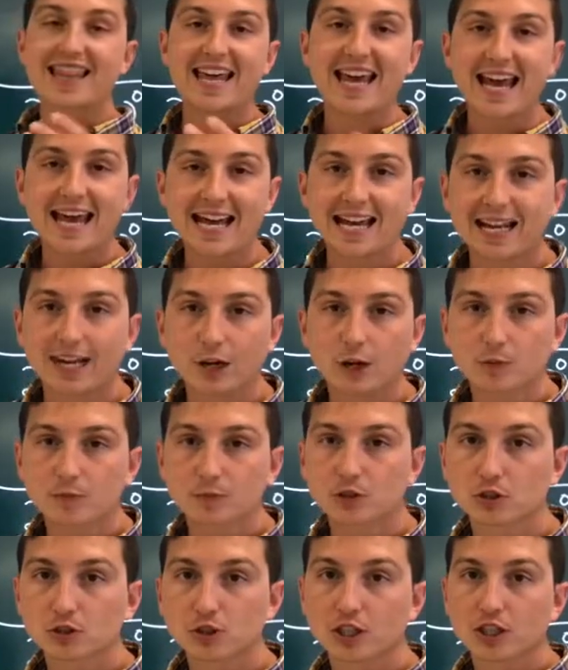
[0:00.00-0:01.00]
That
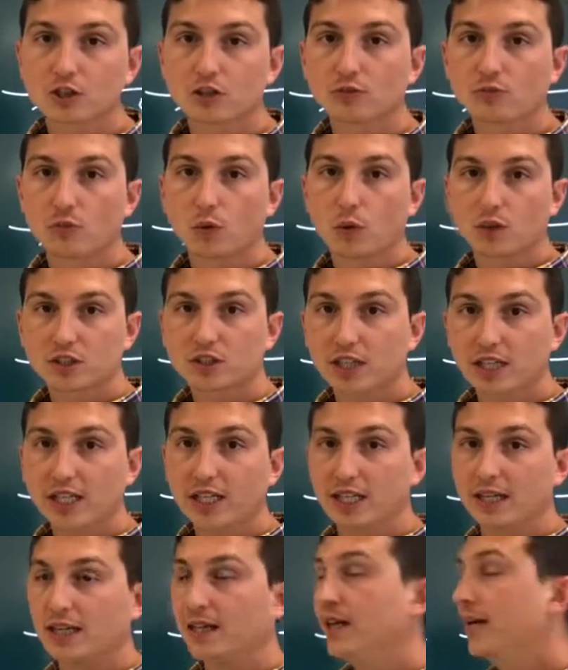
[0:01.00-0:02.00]
helps us get to
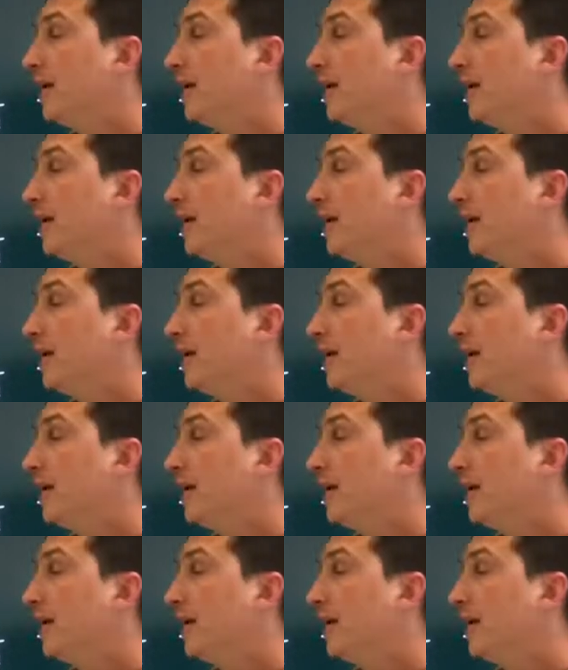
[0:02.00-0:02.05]
14.